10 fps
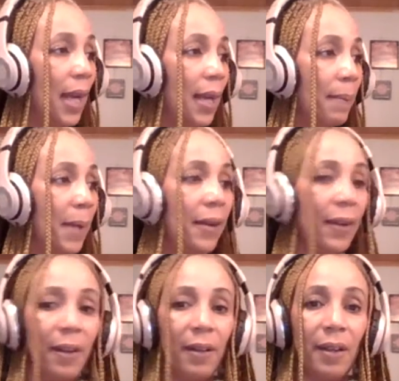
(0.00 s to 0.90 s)
And
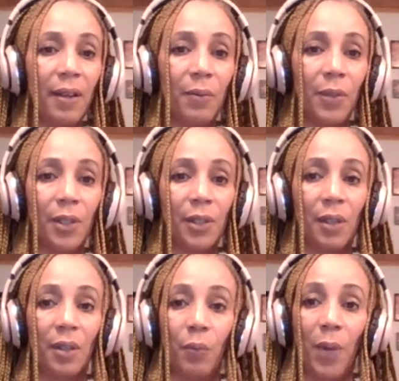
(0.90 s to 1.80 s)
Amaria
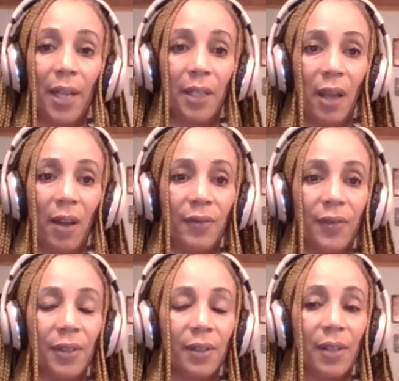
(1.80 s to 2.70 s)
was well
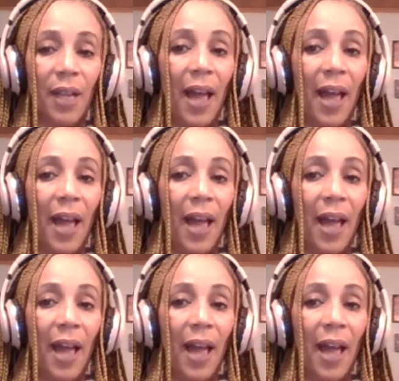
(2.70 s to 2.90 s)
loved.